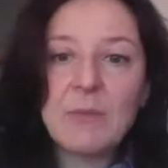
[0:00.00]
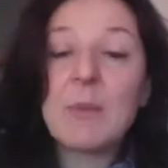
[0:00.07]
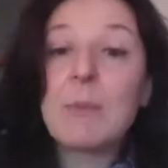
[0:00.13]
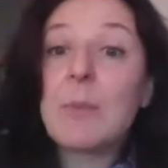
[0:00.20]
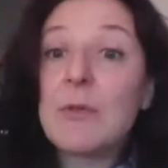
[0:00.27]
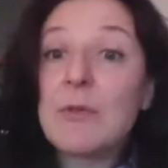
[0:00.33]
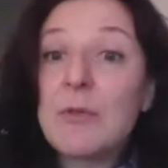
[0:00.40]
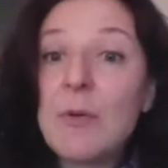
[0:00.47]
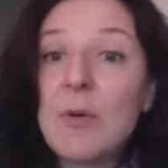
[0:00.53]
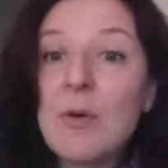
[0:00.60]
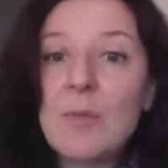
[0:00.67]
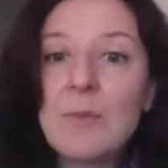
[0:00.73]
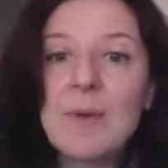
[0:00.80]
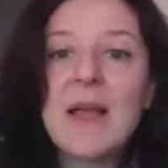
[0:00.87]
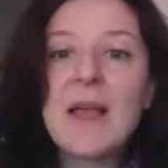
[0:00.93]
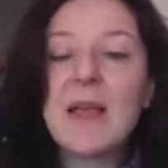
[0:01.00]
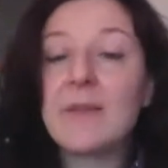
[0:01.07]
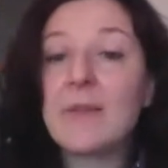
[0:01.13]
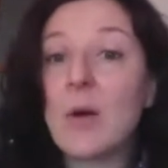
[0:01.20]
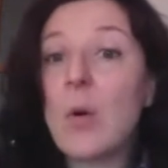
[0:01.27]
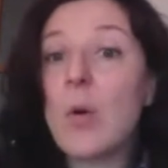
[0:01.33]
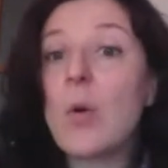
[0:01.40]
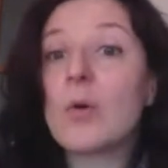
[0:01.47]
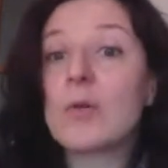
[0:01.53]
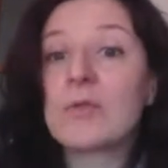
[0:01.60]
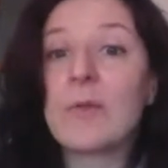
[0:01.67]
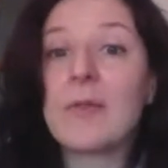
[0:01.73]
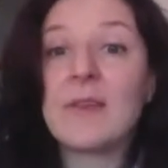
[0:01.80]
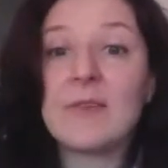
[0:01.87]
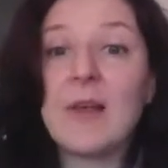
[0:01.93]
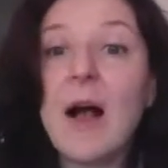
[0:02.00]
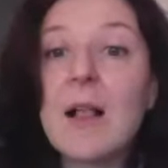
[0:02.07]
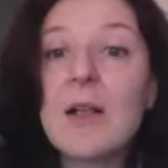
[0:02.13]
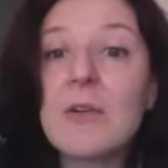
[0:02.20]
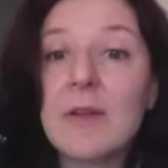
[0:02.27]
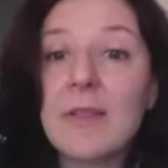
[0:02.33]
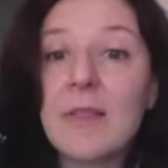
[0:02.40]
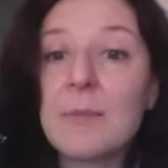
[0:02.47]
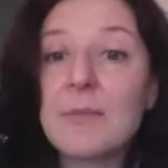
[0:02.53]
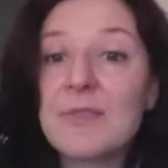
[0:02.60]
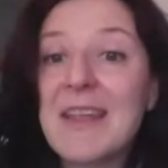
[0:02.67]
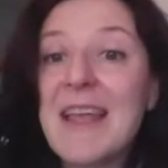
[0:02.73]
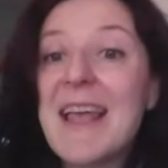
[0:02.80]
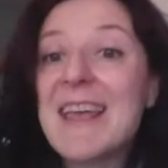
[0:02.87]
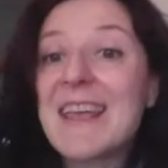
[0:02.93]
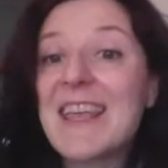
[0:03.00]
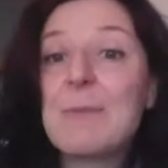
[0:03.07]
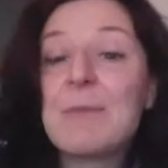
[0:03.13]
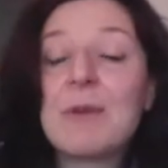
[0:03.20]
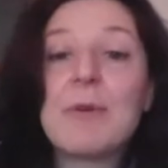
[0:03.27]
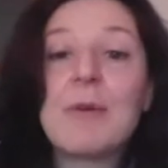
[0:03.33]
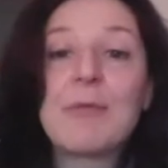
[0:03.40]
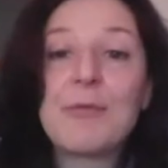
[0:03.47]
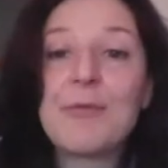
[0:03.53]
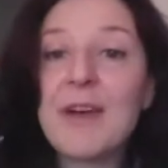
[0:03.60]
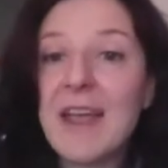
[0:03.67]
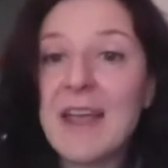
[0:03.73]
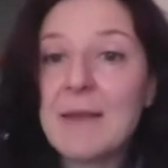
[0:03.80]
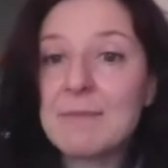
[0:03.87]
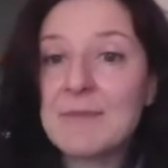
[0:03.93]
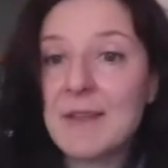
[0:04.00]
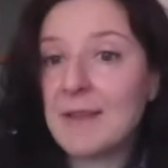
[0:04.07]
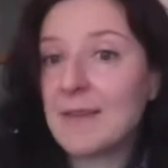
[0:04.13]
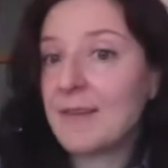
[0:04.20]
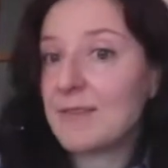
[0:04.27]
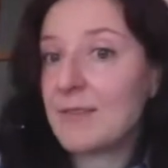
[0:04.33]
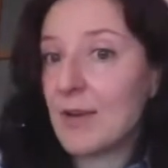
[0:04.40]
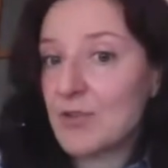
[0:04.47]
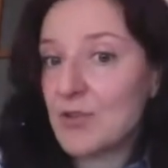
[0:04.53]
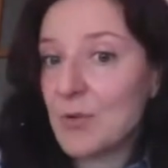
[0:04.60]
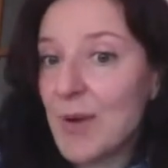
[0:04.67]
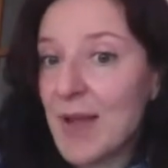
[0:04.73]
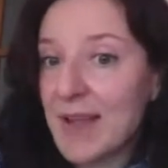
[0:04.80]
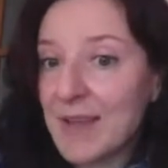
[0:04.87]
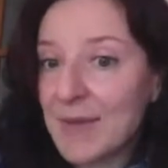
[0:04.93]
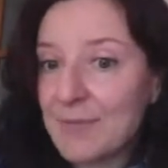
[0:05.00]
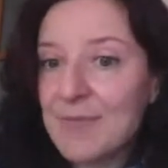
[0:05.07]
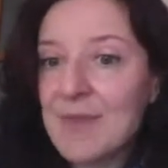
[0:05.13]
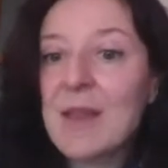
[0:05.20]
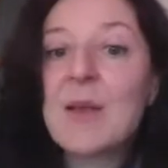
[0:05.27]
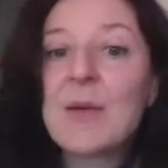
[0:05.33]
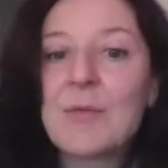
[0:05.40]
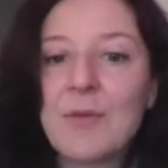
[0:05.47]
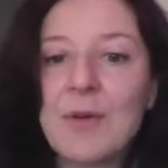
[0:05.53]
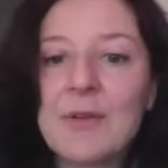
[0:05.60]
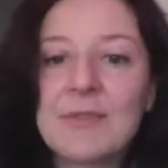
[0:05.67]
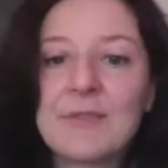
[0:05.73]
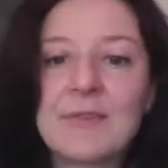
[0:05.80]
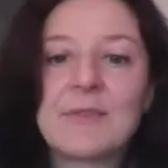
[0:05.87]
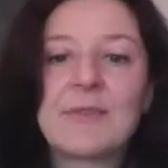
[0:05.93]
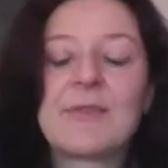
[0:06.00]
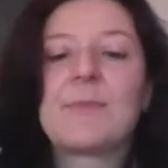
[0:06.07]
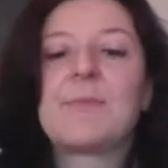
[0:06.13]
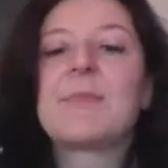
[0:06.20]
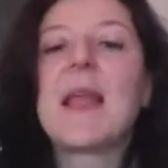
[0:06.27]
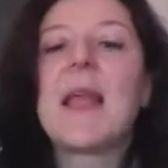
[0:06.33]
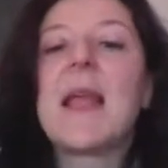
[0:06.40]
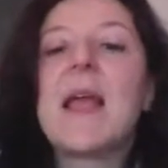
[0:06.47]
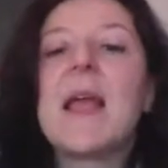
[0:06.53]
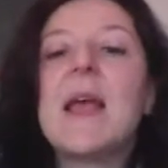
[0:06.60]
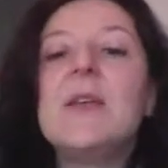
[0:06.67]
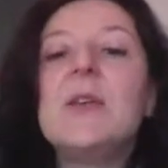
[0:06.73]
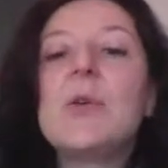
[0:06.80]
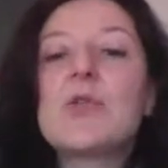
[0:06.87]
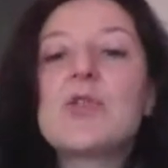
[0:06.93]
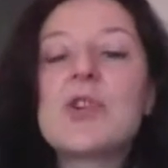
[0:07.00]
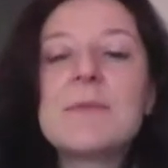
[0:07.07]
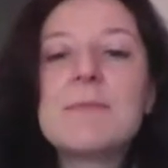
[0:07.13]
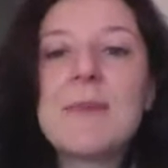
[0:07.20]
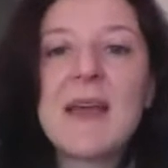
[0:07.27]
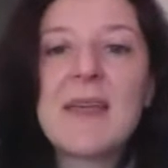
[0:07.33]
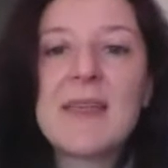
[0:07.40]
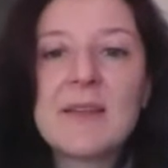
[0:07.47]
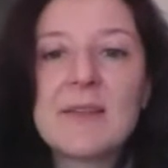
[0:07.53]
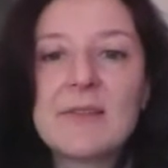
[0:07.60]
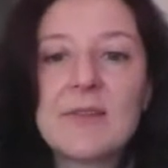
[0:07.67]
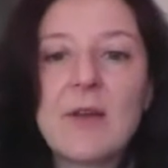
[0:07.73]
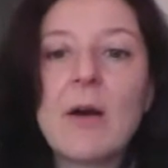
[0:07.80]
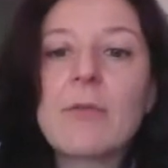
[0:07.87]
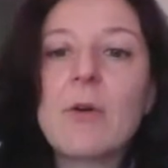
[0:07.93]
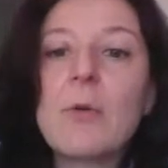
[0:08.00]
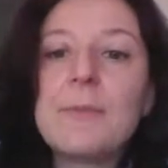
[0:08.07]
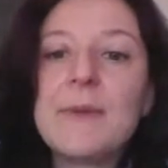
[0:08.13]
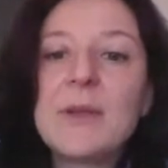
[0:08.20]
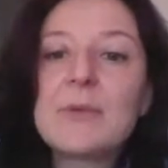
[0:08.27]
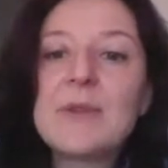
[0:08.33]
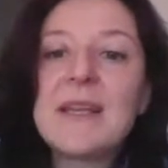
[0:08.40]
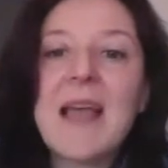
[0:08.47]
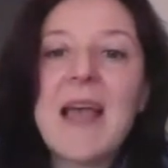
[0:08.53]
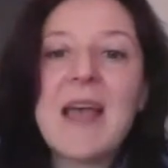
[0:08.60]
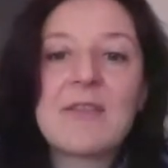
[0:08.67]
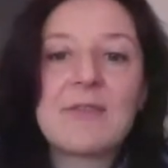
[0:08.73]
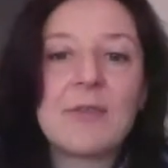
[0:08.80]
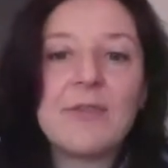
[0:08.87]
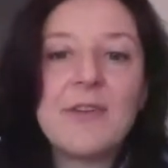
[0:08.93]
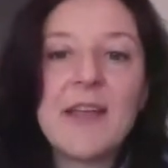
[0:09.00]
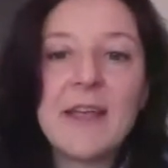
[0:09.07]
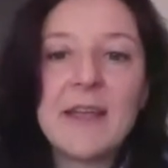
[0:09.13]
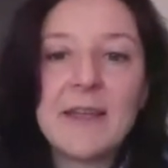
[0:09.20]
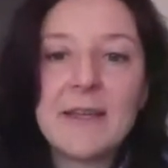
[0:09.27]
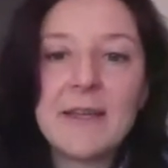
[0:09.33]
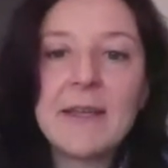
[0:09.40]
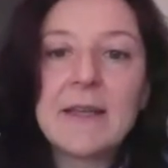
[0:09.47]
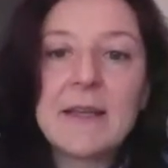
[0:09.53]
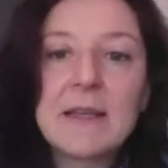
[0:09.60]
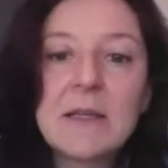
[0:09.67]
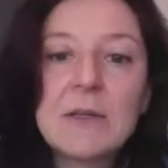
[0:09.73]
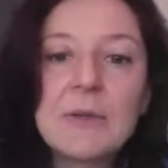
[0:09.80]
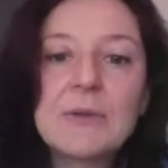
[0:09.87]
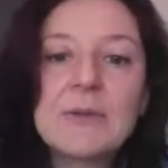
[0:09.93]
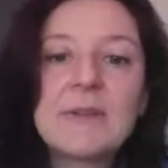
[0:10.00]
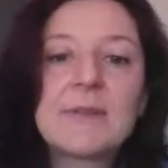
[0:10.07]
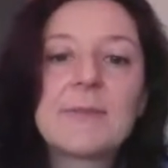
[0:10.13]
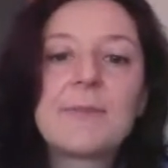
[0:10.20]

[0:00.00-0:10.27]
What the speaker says: perform in the course of these algorithms can be reframed in a structured way. For instance, usual methods of computing f of a include